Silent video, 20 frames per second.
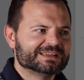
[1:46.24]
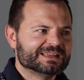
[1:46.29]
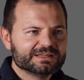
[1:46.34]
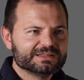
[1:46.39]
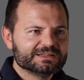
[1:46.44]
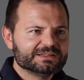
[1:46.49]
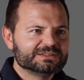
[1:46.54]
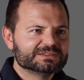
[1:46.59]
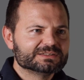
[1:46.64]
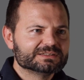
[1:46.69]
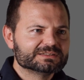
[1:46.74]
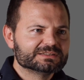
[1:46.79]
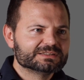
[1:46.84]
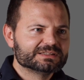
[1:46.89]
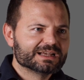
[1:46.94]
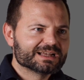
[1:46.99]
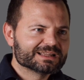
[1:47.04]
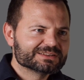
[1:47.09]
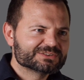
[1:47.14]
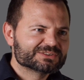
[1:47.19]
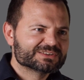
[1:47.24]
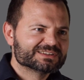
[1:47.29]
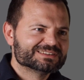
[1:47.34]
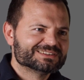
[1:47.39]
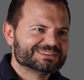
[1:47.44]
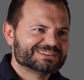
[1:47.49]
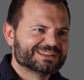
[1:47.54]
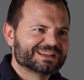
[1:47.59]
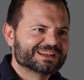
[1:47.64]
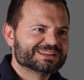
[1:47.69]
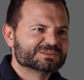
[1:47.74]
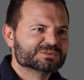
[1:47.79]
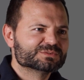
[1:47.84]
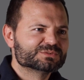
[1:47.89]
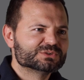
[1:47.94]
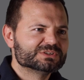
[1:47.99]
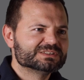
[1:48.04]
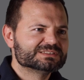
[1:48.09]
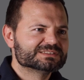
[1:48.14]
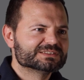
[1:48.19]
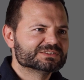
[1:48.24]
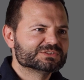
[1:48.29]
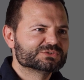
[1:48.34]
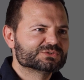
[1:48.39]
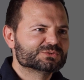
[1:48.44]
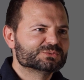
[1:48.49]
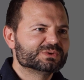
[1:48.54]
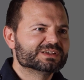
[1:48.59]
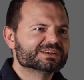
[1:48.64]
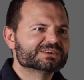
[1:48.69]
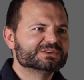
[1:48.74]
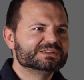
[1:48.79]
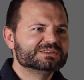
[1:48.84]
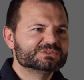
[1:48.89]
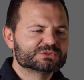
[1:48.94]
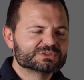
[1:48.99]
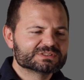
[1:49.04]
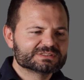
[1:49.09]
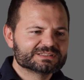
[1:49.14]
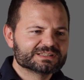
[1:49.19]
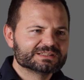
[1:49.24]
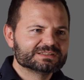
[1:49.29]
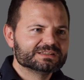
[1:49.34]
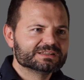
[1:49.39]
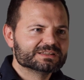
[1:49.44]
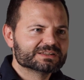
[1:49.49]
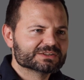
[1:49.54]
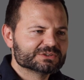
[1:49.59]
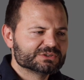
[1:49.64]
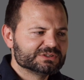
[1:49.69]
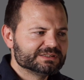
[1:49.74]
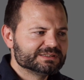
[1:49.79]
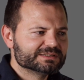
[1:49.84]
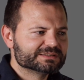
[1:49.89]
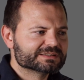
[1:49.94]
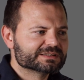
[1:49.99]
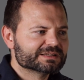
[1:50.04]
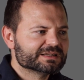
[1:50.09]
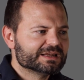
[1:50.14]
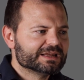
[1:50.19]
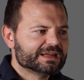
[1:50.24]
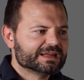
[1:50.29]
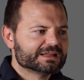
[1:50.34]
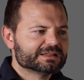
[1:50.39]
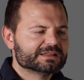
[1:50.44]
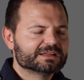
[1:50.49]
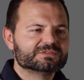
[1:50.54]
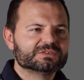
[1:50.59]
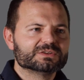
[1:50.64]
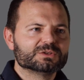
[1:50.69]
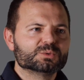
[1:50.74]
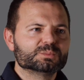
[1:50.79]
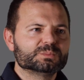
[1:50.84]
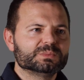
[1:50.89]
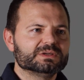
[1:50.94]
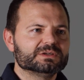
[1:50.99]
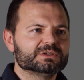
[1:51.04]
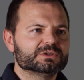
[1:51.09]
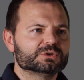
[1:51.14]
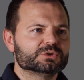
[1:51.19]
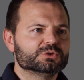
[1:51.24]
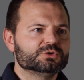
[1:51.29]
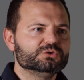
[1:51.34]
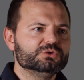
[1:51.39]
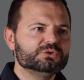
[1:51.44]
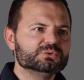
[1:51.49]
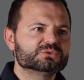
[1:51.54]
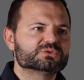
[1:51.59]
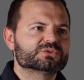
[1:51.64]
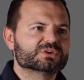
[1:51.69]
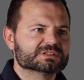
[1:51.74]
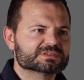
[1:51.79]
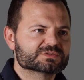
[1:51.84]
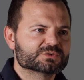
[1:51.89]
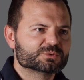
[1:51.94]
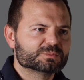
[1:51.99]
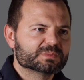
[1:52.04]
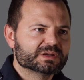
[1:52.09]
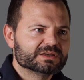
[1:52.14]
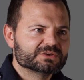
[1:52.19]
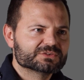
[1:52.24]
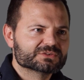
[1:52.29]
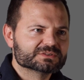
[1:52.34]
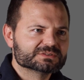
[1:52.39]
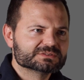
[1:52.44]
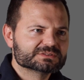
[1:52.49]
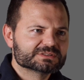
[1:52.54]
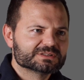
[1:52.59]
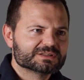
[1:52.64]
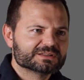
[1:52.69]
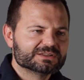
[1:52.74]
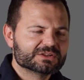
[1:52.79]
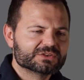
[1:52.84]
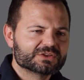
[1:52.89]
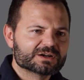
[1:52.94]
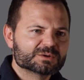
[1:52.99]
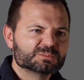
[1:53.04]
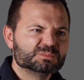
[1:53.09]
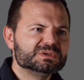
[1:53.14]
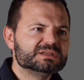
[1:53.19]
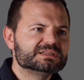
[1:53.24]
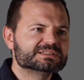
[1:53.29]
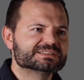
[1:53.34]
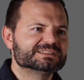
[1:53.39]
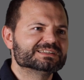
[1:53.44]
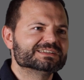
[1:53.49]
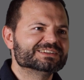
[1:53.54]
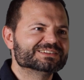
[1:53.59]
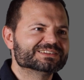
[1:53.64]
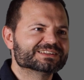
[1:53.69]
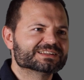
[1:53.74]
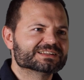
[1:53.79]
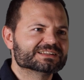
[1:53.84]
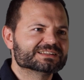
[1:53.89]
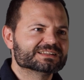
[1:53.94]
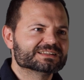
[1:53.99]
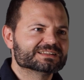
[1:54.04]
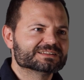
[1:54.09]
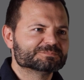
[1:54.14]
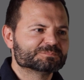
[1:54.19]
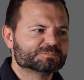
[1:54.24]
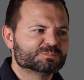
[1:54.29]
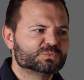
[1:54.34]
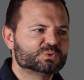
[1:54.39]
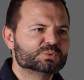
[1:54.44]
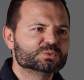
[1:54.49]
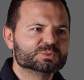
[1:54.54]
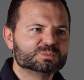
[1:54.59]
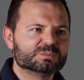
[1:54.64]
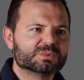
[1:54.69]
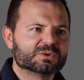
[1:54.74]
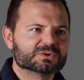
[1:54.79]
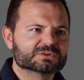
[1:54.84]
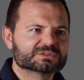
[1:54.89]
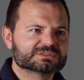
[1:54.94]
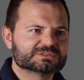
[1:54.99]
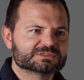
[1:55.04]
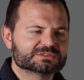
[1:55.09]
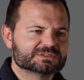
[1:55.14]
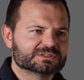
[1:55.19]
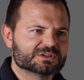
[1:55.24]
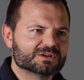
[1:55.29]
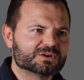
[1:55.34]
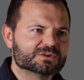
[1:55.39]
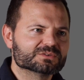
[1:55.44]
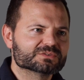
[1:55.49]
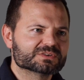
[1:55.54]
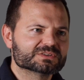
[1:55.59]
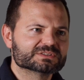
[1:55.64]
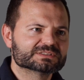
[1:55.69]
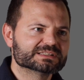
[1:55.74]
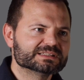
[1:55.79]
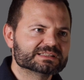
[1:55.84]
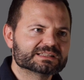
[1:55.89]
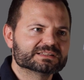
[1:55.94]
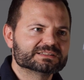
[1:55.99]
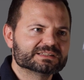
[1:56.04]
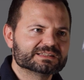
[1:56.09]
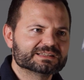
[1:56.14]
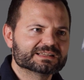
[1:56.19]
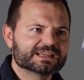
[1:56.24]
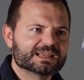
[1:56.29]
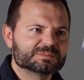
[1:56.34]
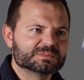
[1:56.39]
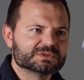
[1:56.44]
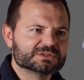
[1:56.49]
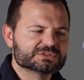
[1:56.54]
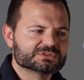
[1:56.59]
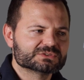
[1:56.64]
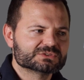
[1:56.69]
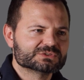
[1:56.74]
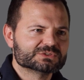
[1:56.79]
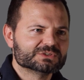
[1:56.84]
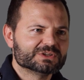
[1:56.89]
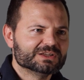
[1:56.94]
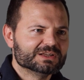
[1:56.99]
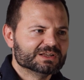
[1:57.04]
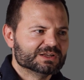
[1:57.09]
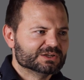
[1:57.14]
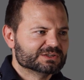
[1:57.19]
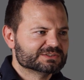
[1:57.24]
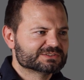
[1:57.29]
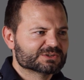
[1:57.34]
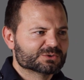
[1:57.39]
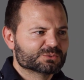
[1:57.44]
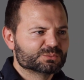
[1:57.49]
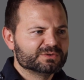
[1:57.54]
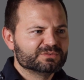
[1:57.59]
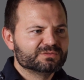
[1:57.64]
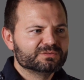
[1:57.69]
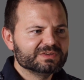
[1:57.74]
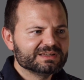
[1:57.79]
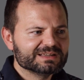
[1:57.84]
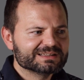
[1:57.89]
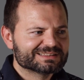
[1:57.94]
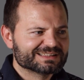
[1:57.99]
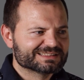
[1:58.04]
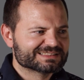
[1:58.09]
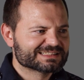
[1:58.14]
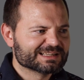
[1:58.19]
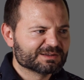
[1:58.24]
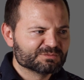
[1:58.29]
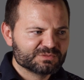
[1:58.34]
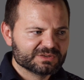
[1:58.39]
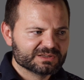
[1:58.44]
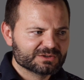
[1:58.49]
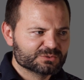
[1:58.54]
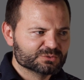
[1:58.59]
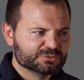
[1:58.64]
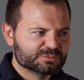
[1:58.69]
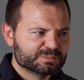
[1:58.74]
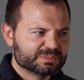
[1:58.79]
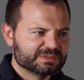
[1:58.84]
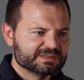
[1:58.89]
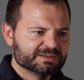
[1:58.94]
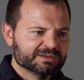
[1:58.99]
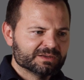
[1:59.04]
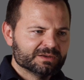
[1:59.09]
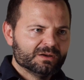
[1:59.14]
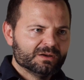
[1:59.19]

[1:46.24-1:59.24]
In the other line of research, we are interested in developing new transformations that are missing in a toolbox of synthetic chemists. So we think that something could be